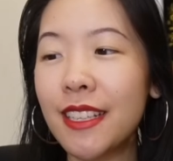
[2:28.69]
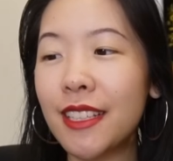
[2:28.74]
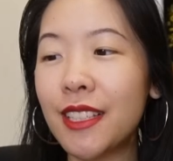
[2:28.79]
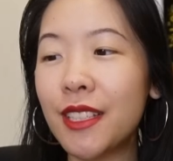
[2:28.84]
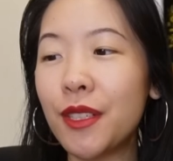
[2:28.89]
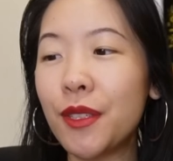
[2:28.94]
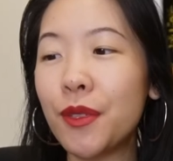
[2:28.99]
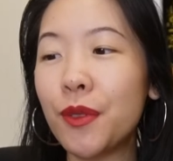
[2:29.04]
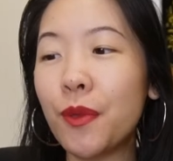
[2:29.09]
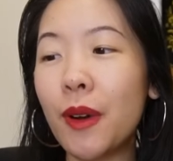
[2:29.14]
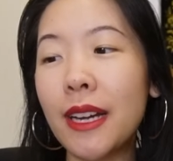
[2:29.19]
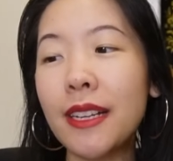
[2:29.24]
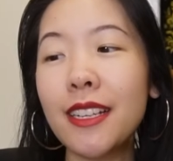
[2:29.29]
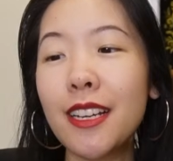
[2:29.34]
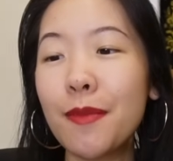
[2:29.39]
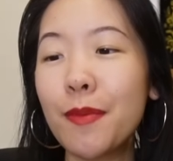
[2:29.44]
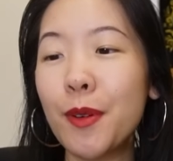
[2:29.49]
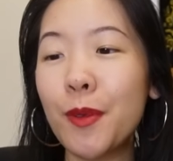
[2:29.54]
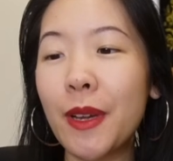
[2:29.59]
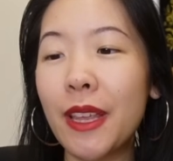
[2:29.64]
you wind
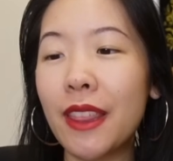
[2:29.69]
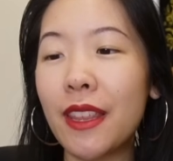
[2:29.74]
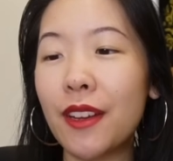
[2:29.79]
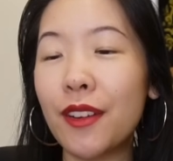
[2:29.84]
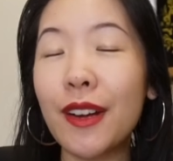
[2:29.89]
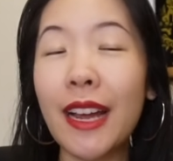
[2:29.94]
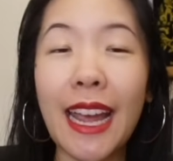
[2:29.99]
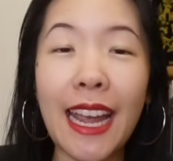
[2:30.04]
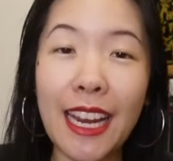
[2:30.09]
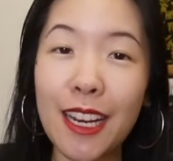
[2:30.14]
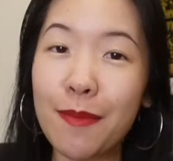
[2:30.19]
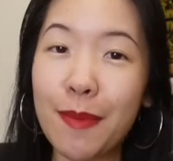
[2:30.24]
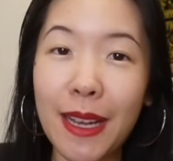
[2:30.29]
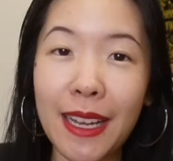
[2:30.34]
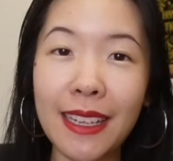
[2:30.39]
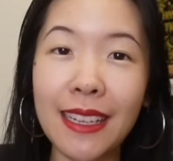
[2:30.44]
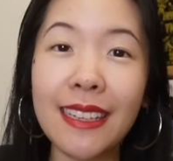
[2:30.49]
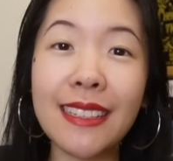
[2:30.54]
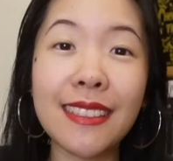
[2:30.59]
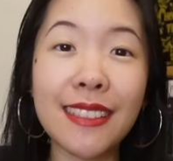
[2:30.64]
up with your hate
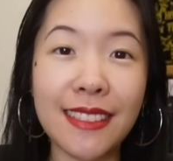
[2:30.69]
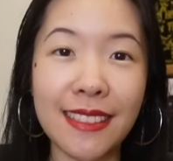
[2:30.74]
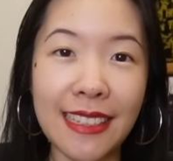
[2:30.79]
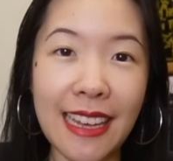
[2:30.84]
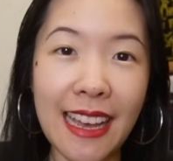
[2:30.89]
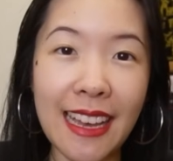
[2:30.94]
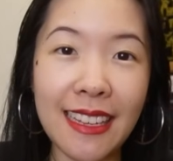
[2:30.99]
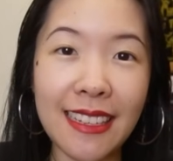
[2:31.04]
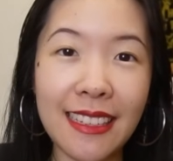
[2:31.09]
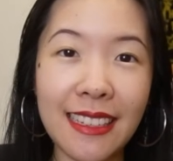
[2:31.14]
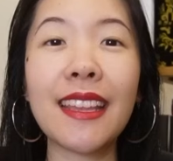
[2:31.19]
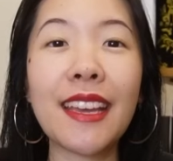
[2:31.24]
mate instead.